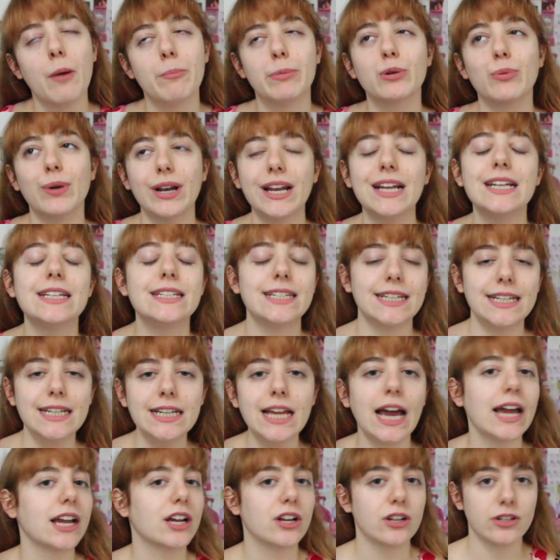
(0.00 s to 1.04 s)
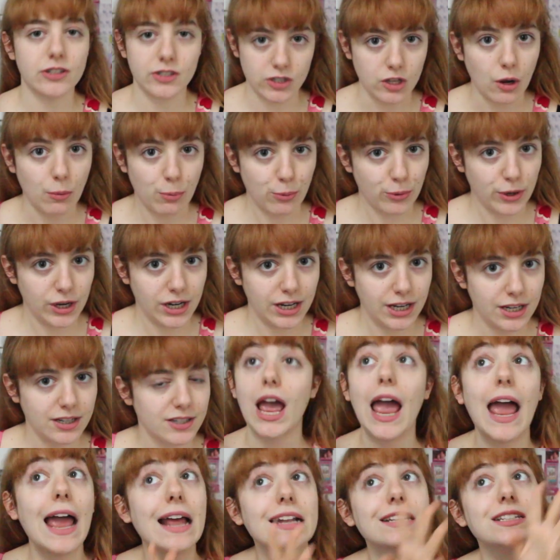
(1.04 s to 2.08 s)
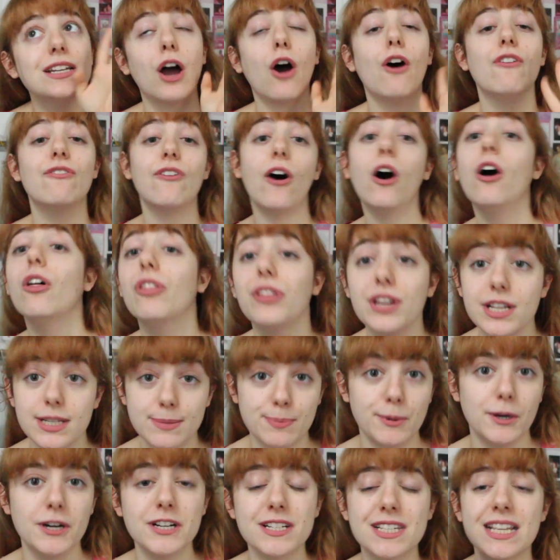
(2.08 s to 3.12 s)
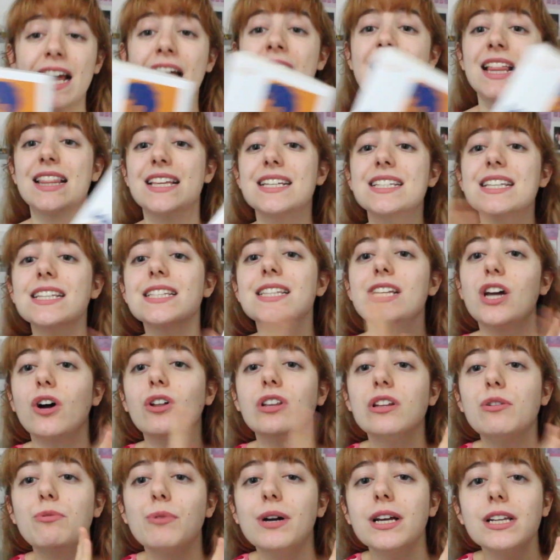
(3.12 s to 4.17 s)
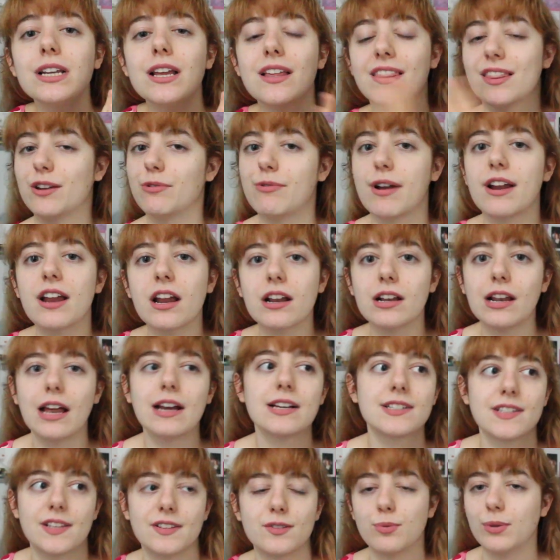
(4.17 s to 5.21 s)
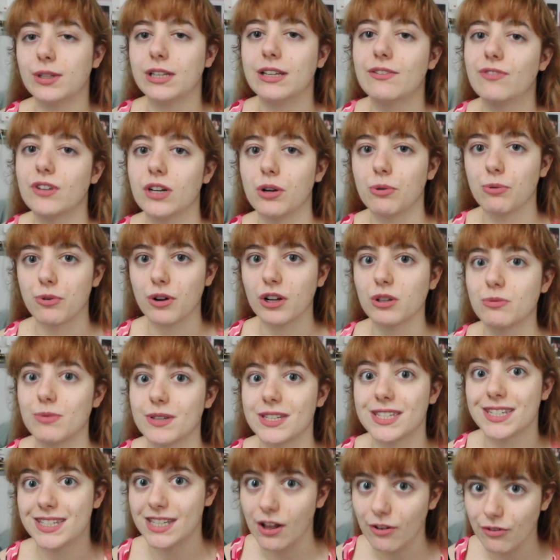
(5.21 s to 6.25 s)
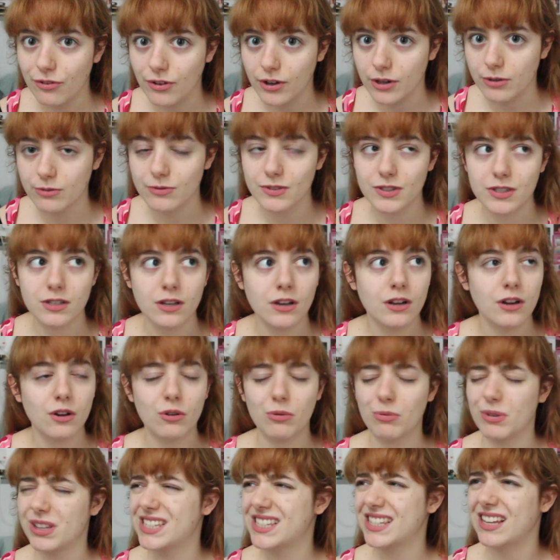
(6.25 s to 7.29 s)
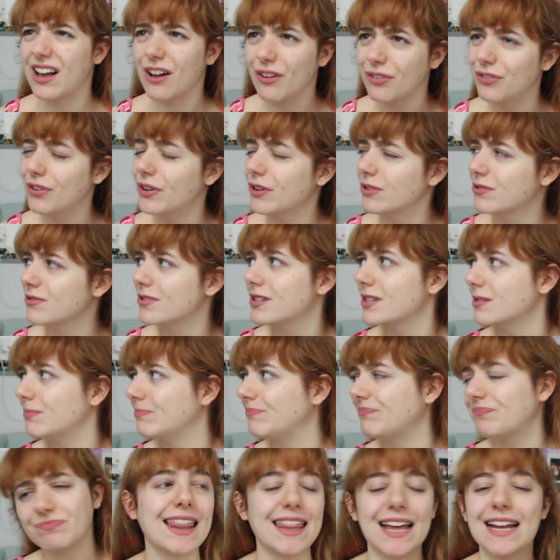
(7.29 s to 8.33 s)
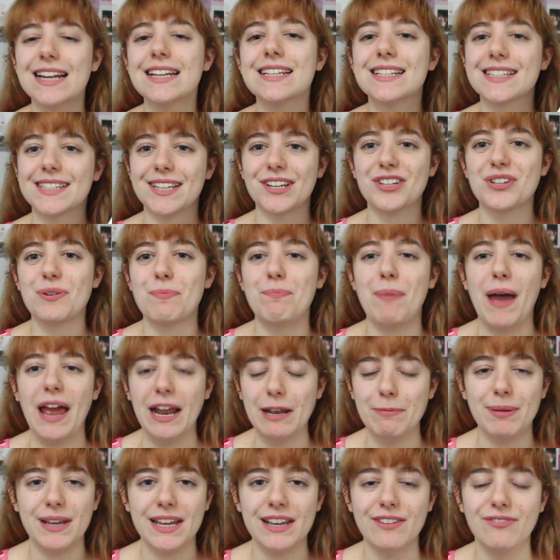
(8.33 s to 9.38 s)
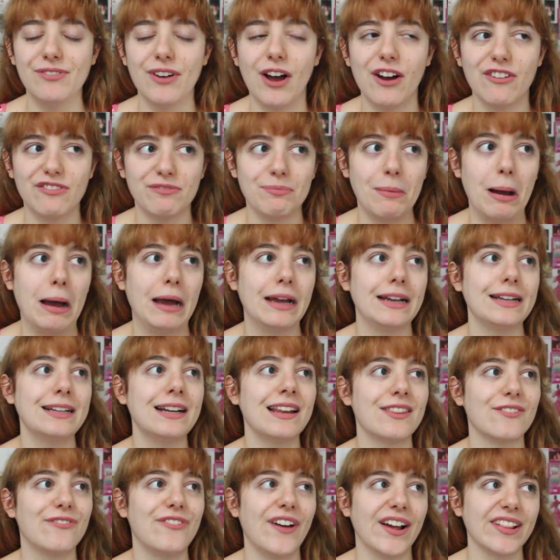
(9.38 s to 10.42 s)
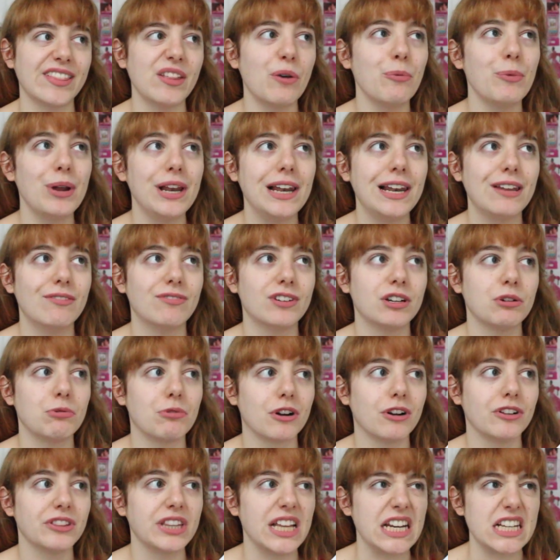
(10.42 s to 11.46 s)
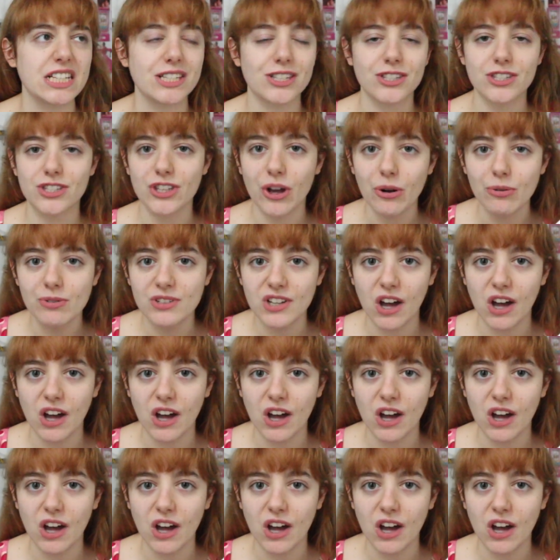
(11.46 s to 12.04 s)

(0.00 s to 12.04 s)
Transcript: But when I did, I couldn't stop reading. And of all these books, this is the only one that recognizes we live in a world with cell phones. With cell phones? That is such a pet peeve of mine, the fact that we live in a world that is so